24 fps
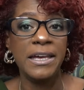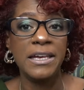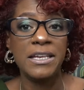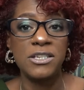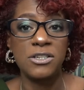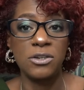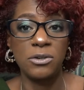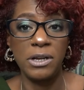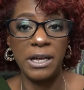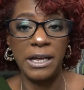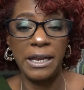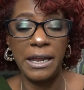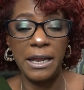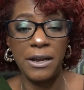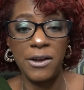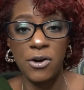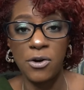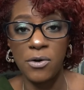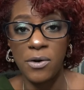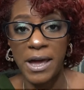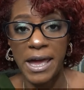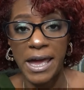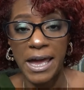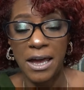so that I
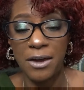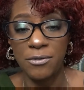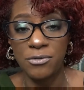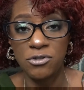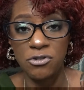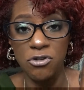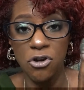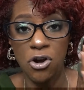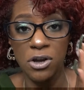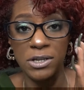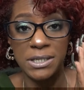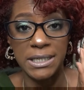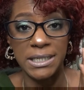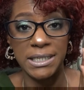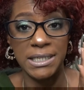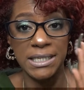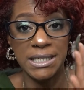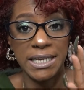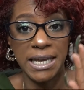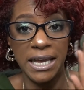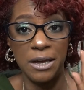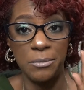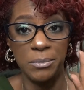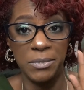don't have
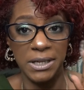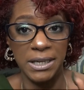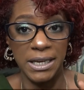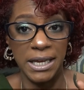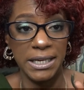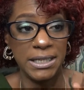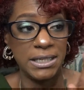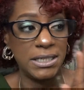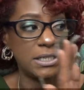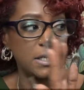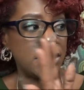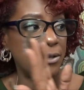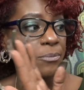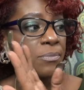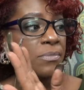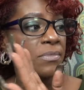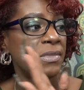cross-contamination.